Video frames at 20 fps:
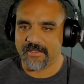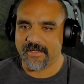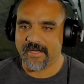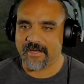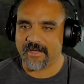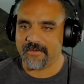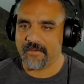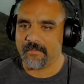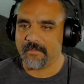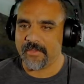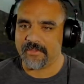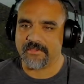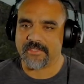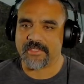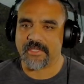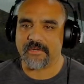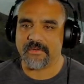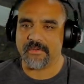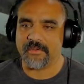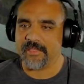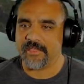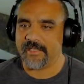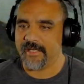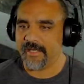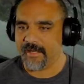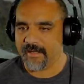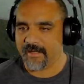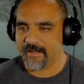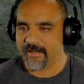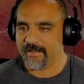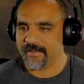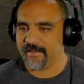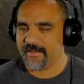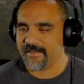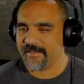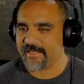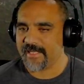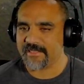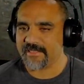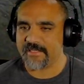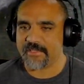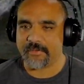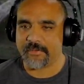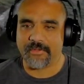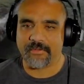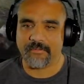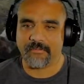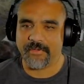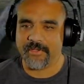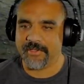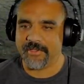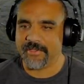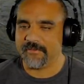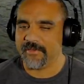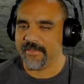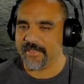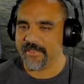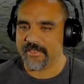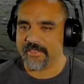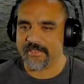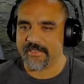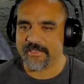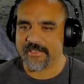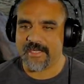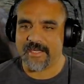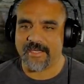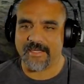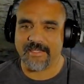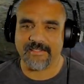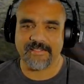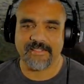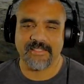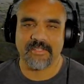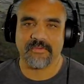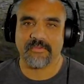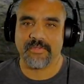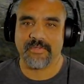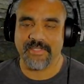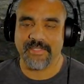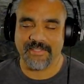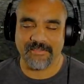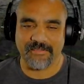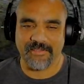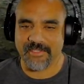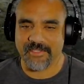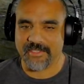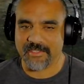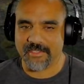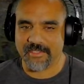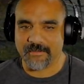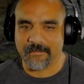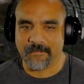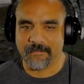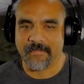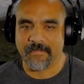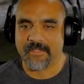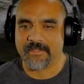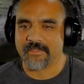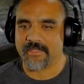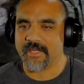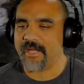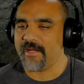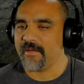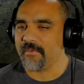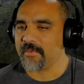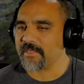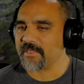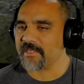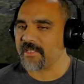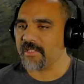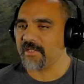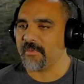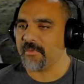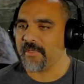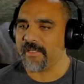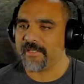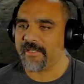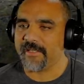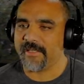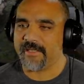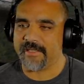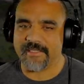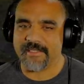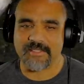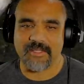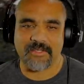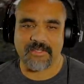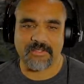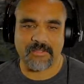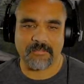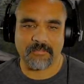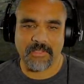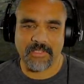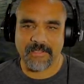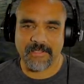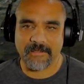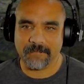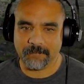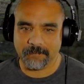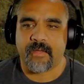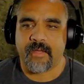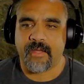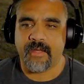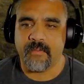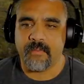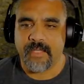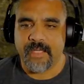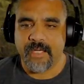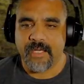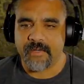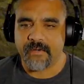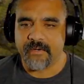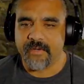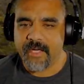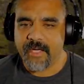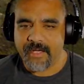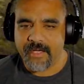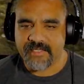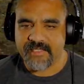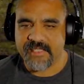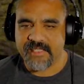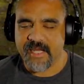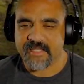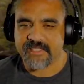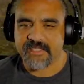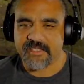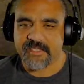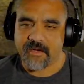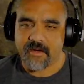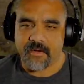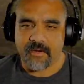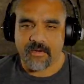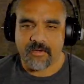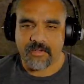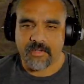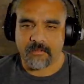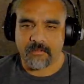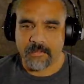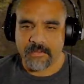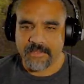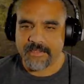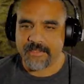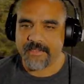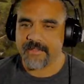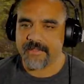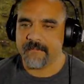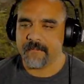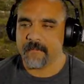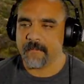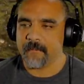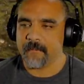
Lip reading: how the build's going, and it's actually going really, really good tonight. Really, really good. So yeah, we'll see you when it gets all completed. Okay, we got our next section all completed.